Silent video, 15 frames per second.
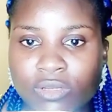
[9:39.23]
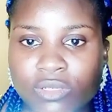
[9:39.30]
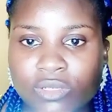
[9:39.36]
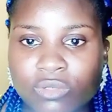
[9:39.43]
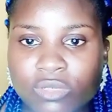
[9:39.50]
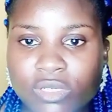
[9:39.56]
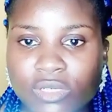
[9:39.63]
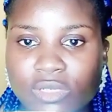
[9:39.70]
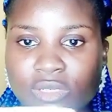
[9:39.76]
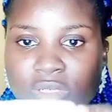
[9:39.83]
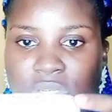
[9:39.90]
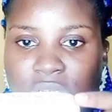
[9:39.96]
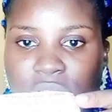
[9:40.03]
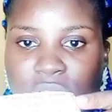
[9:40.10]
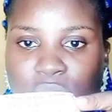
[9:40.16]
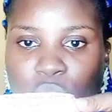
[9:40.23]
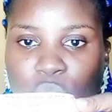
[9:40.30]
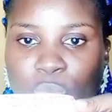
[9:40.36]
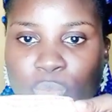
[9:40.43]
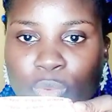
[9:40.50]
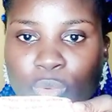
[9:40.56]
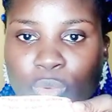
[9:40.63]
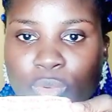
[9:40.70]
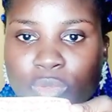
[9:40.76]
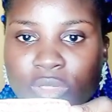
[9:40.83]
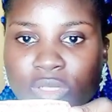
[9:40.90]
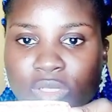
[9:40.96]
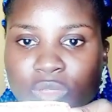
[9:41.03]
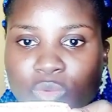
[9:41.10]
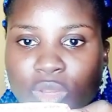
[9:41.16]
So this is the soap.
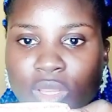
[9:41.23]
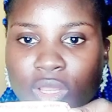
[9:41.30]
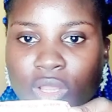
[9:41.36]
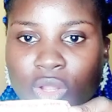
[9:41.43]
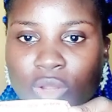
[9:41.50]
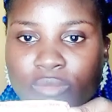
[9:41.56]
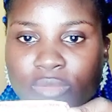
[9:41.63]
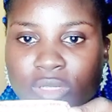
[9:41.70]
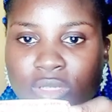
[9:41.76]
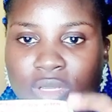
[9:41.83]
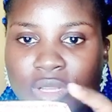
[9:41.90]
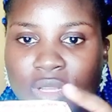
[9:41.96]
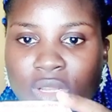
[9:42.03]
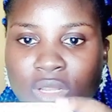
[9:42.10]
This is the way it comes